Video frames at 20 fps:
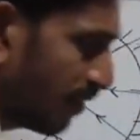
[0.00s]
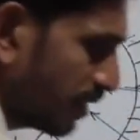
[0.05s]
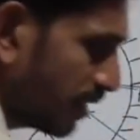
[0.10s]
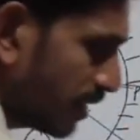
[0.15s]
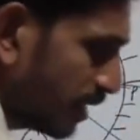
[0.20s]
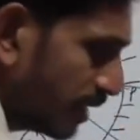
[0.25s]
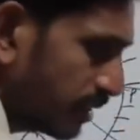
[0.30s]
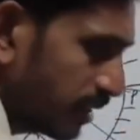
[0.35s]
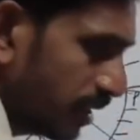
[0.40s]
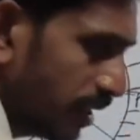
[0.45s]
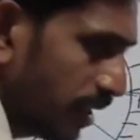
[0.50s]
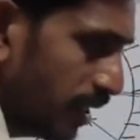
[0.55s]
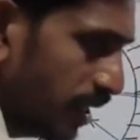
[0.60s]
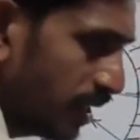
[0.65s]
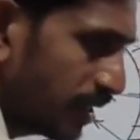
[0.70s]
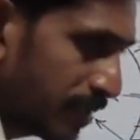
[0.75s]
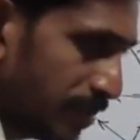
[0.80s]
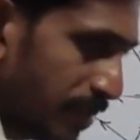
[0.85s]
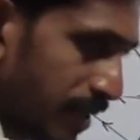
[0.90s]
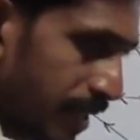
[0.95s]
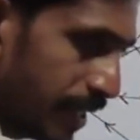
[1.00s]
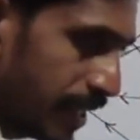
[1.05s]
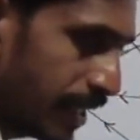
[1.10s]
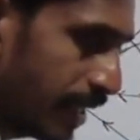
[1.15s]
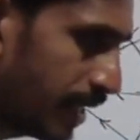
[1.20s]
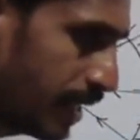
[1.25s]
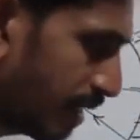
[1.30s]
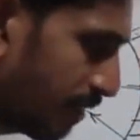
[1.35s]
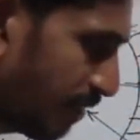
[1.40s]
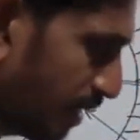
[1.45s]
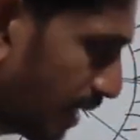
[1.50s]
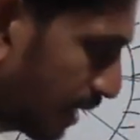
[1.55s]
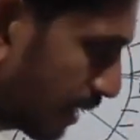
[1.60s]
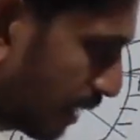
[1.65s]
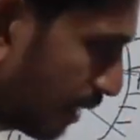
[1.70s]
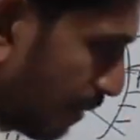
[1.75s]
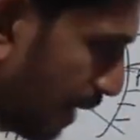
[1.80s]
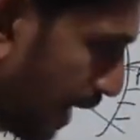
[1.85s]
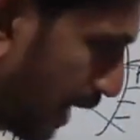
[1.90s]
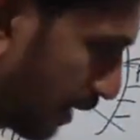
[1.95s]
which is symmetrically
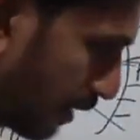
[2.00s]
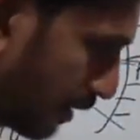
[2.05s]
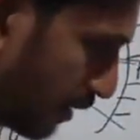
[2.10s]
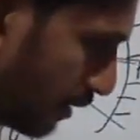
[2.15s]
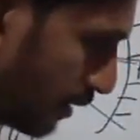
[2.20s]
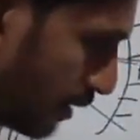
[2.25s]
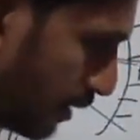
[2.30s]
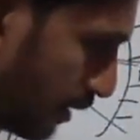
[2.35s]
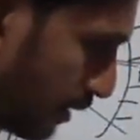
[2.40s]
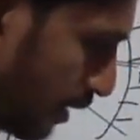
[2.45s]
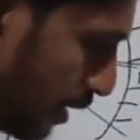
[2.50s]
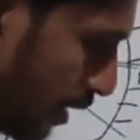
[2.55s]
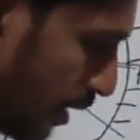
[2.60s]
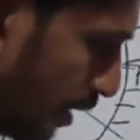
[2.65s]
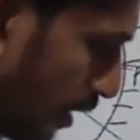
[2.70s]
reflected back, this is